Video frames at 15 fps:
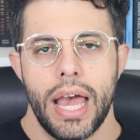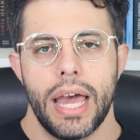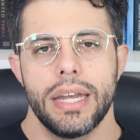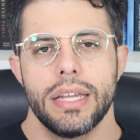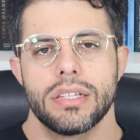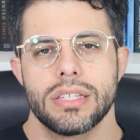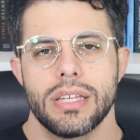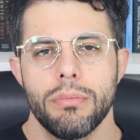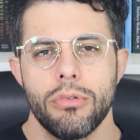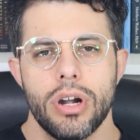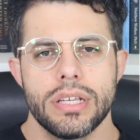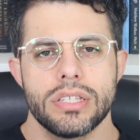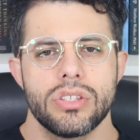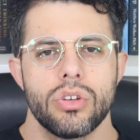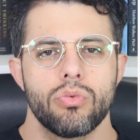and it
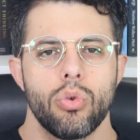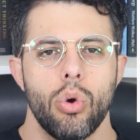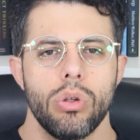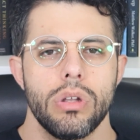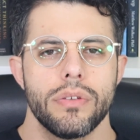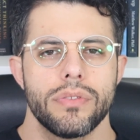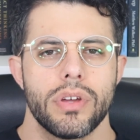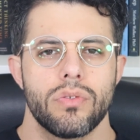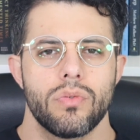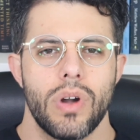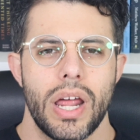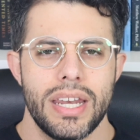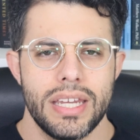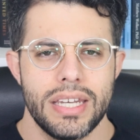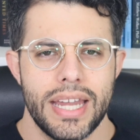summarized the role of the
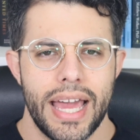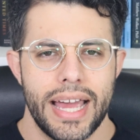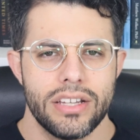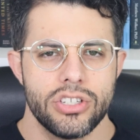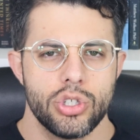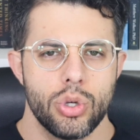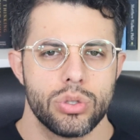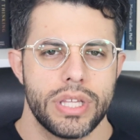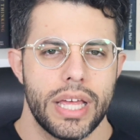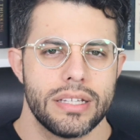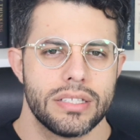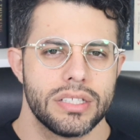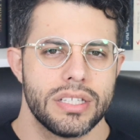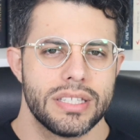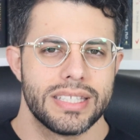
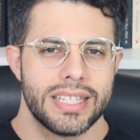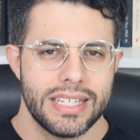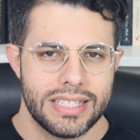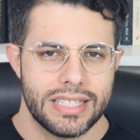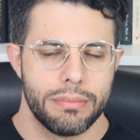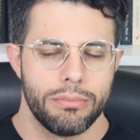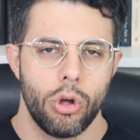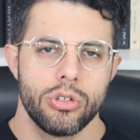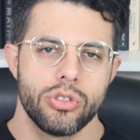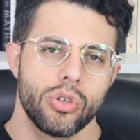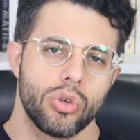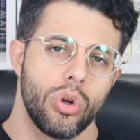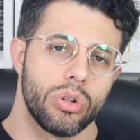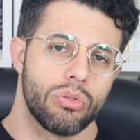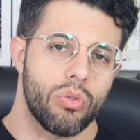renin-angiotensin system,
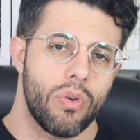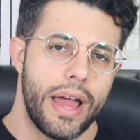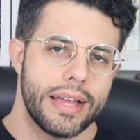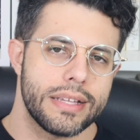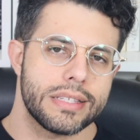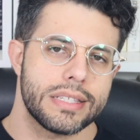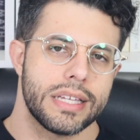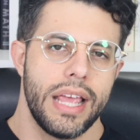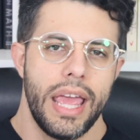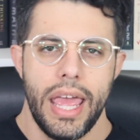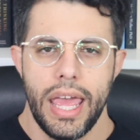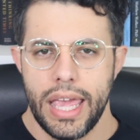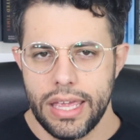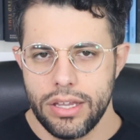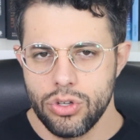also called RAS,
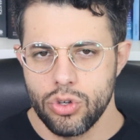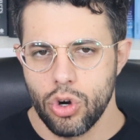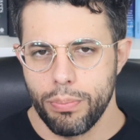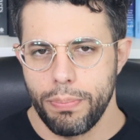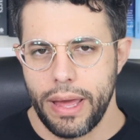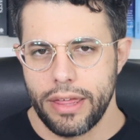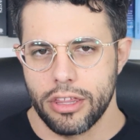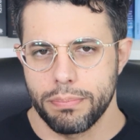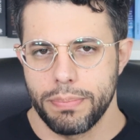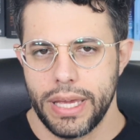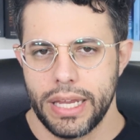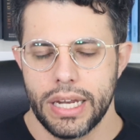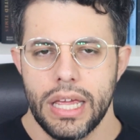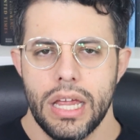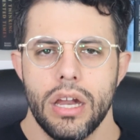in neuropathic
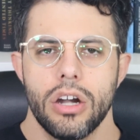pain.